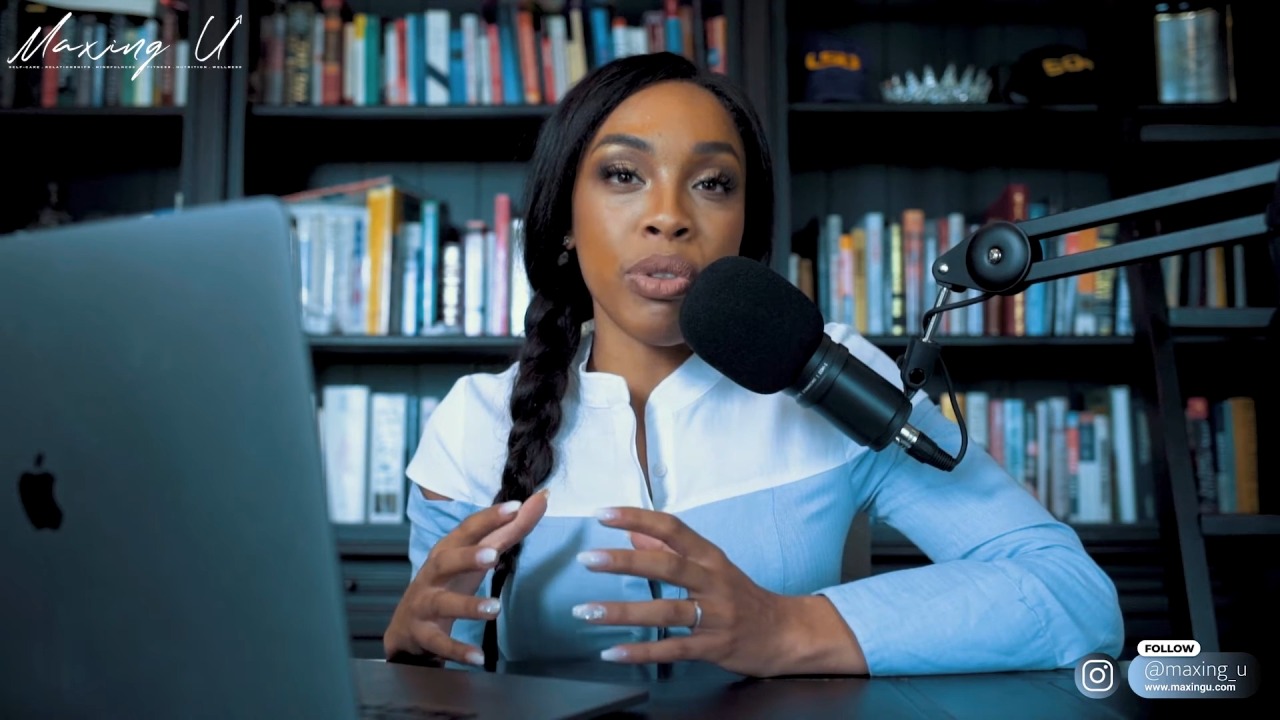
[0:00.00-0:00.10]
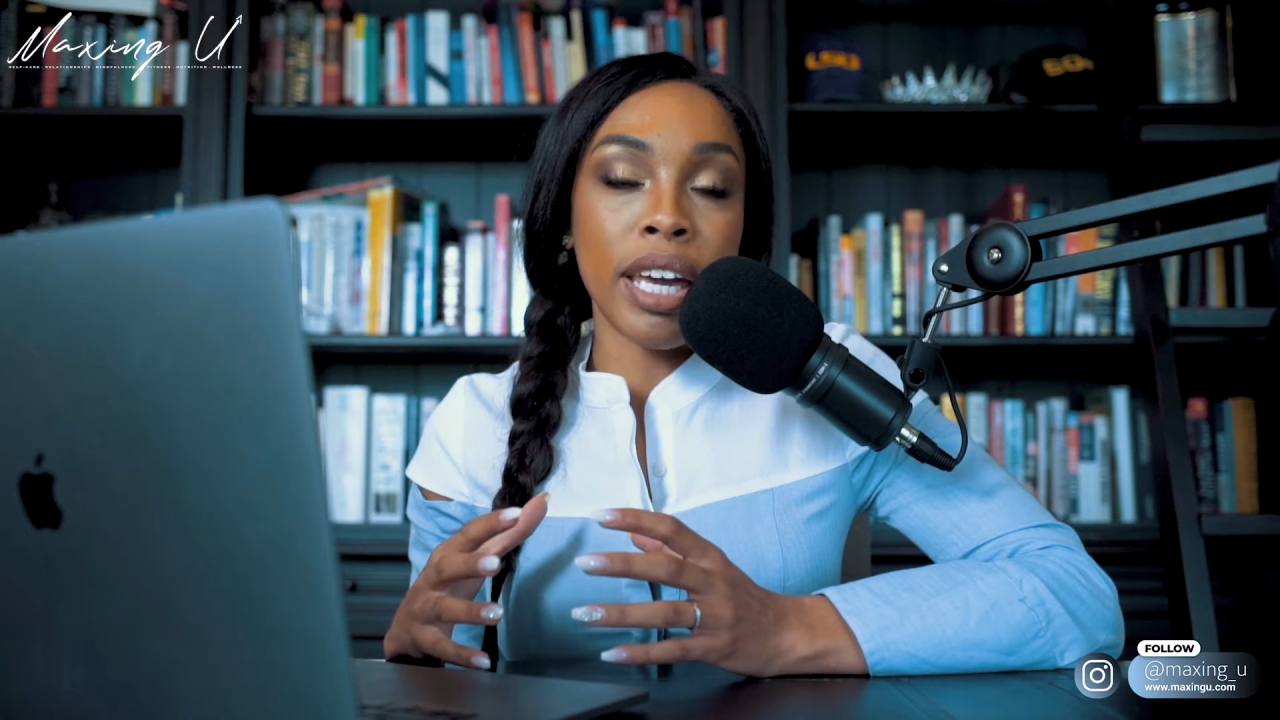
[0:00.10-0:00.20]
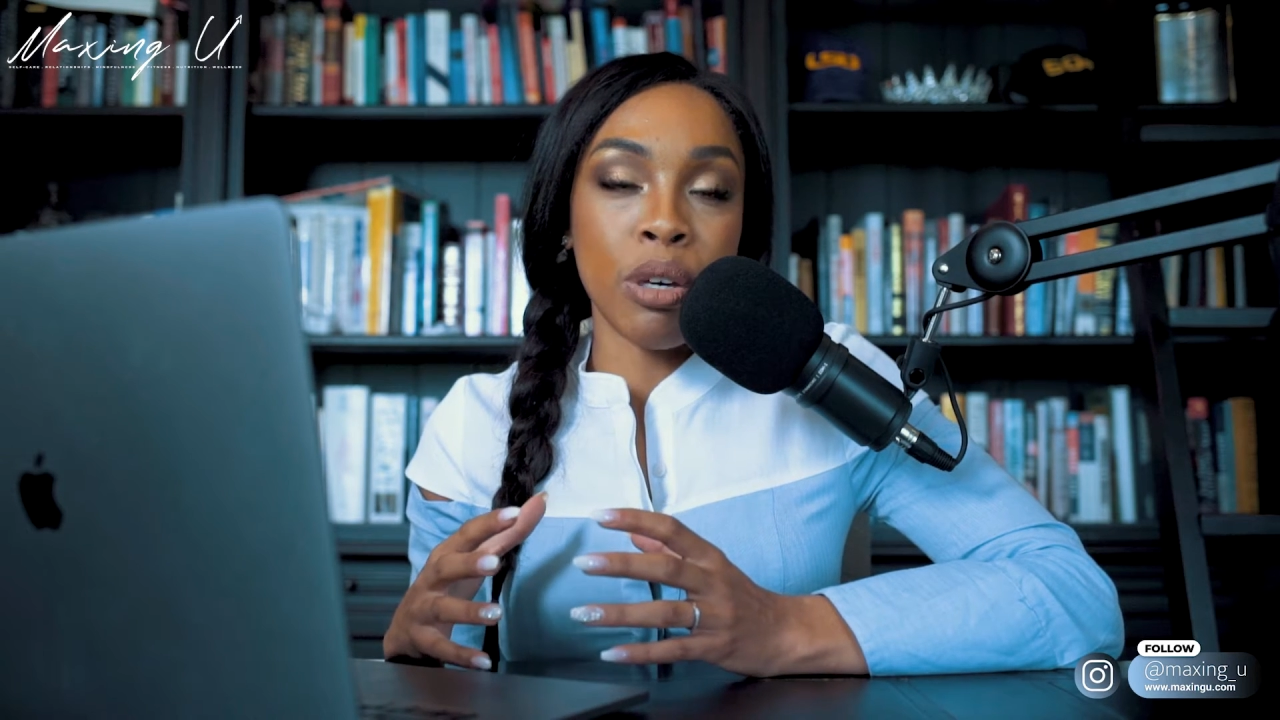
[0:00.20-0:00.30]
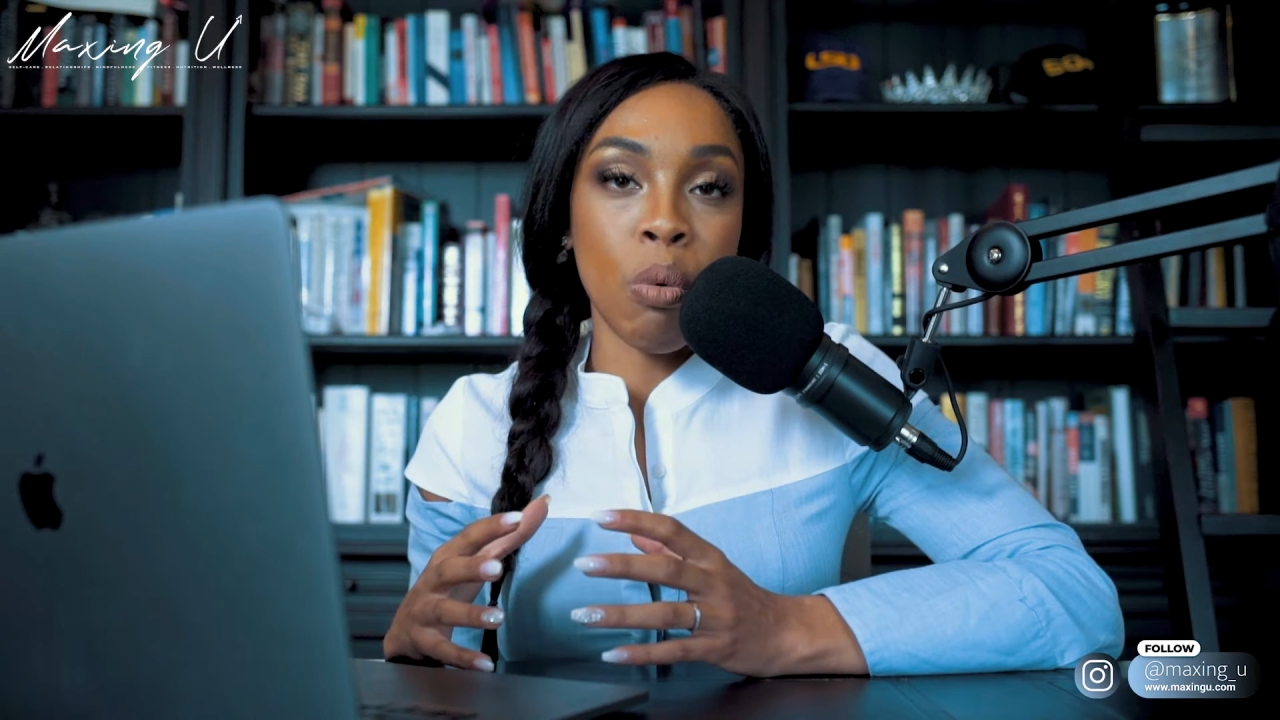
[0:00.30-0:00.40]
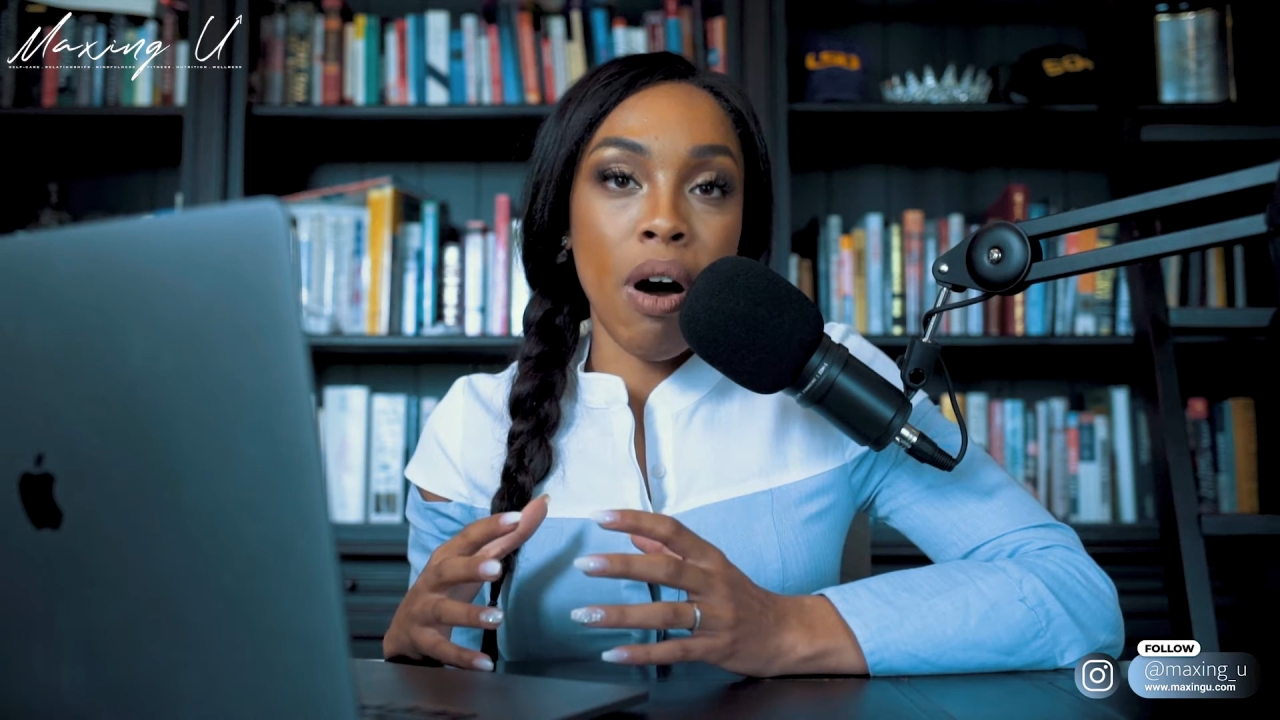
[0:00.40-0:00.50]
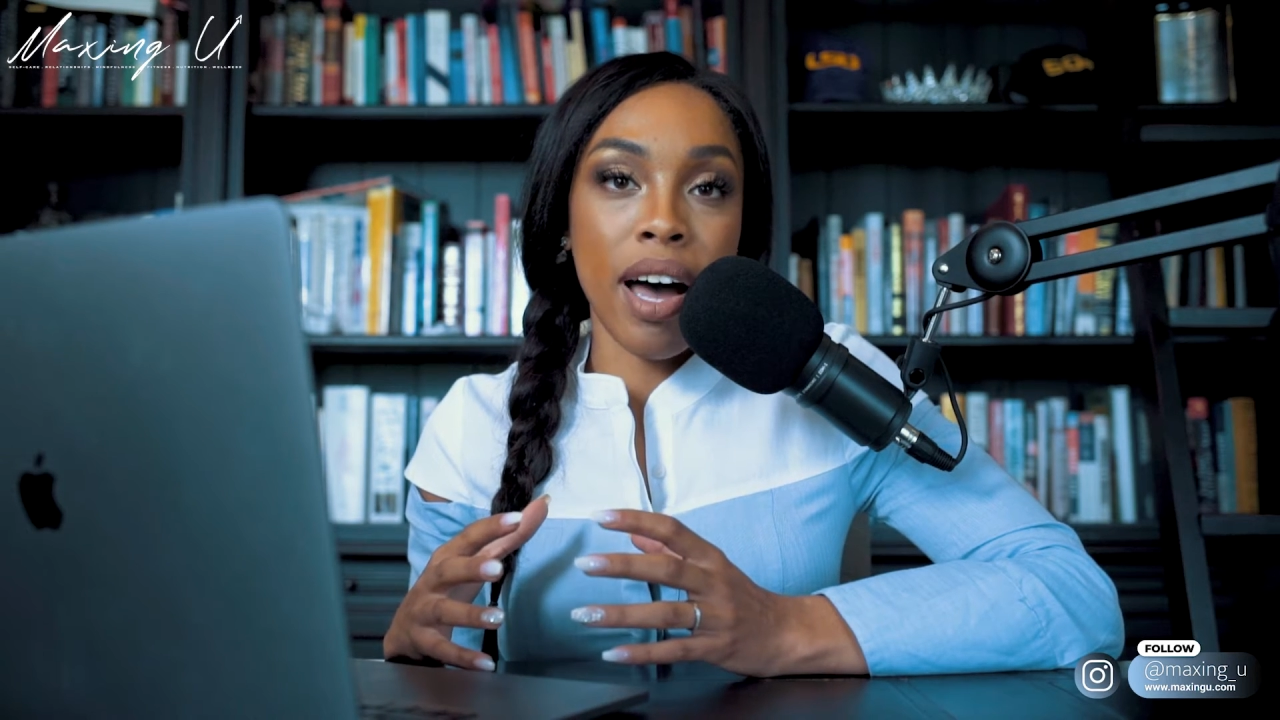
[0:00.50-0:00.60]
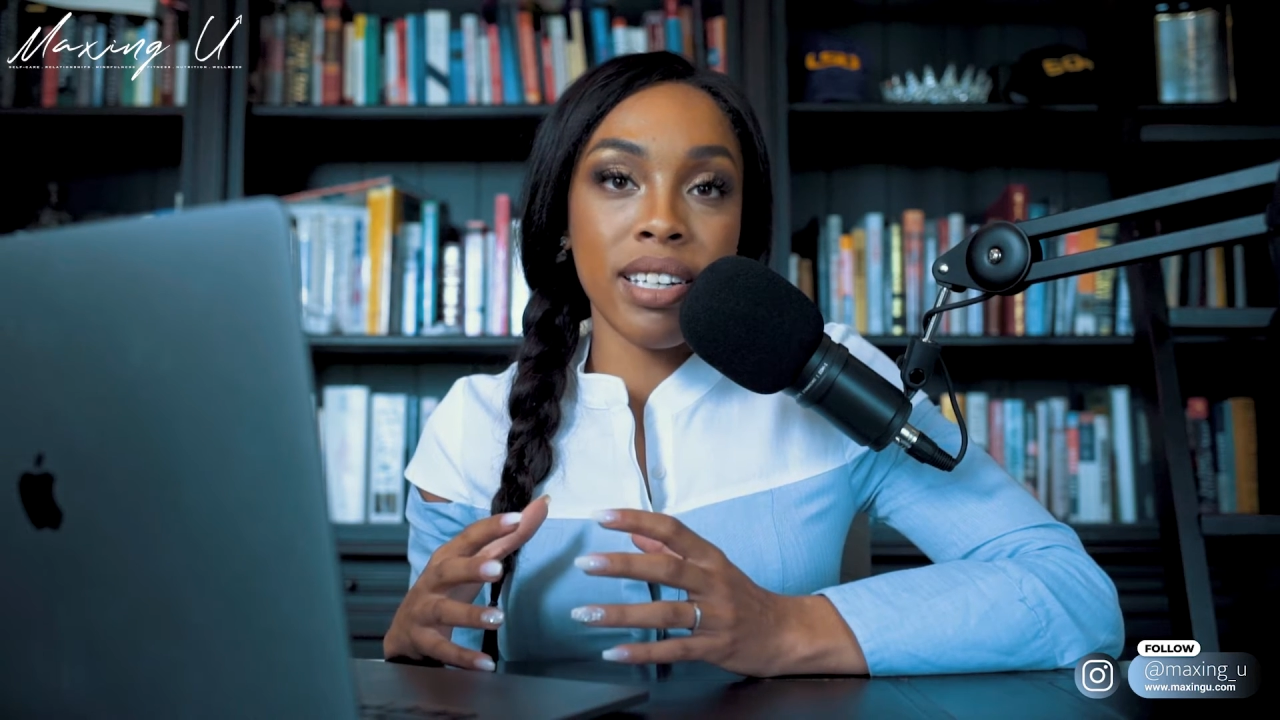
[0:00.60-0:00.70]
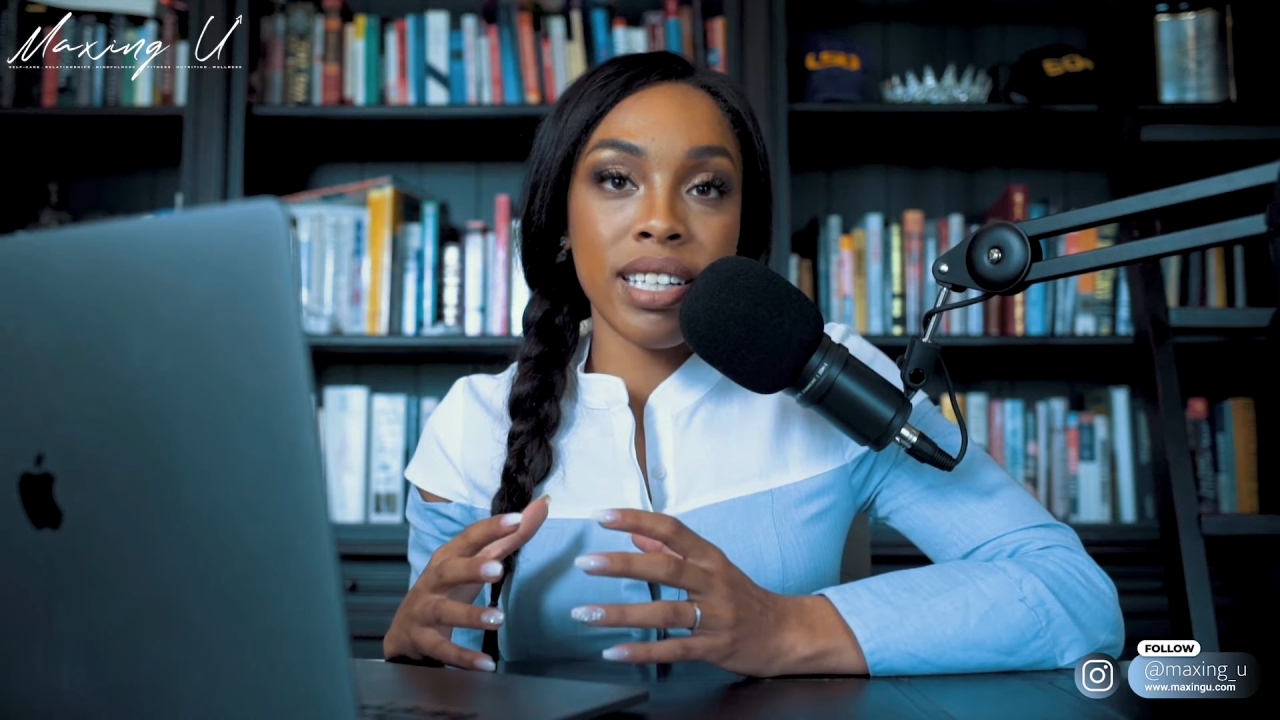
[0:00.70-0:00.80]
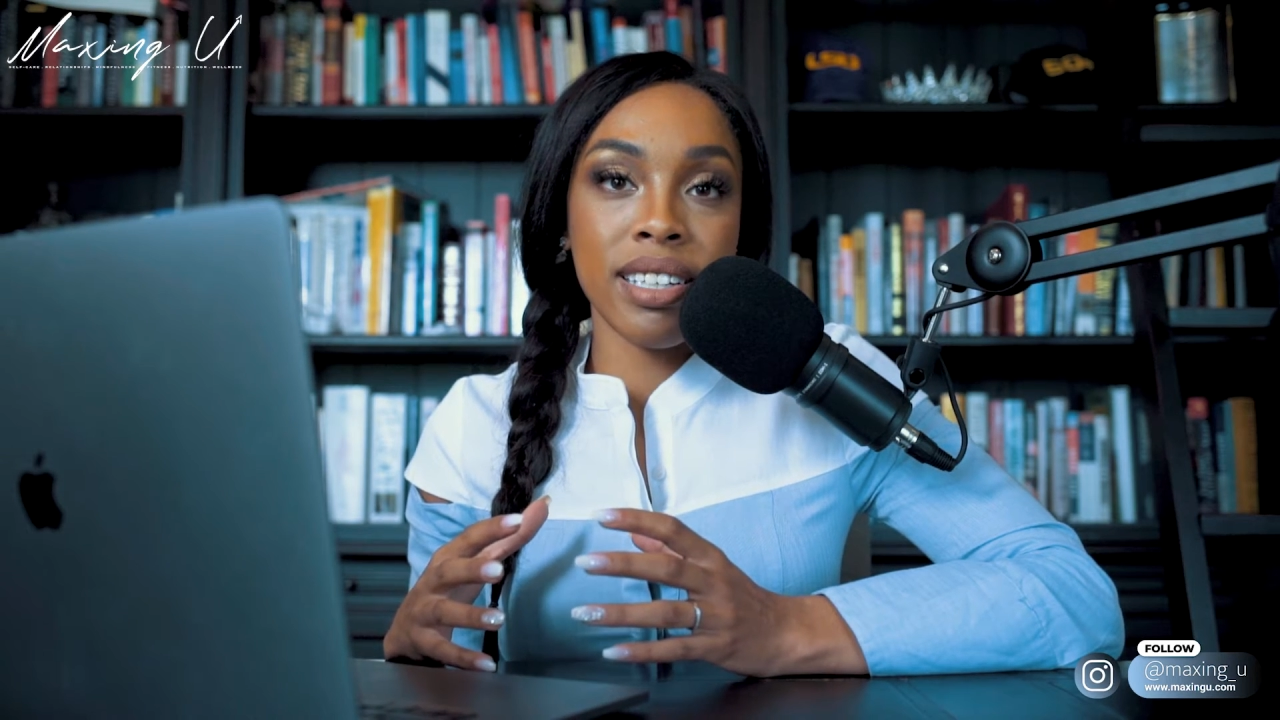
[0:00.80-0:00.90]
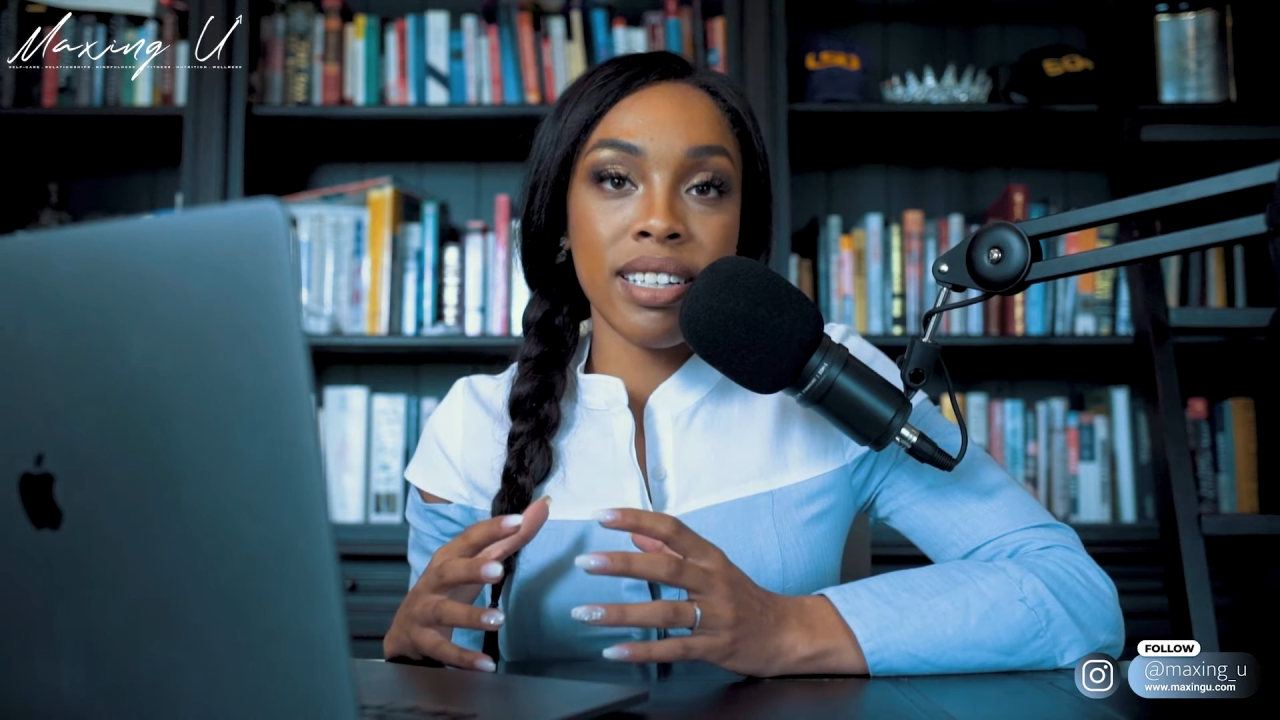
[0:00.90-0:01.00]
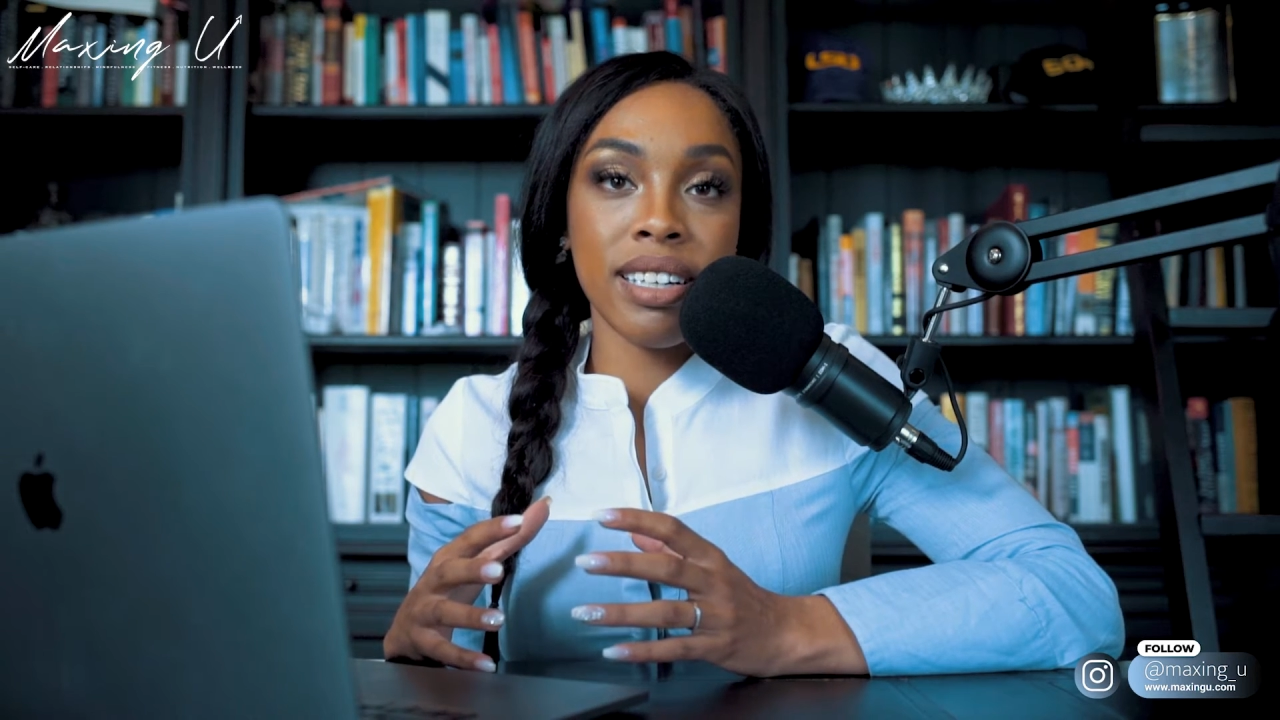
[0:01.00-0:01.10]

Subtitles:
that you want,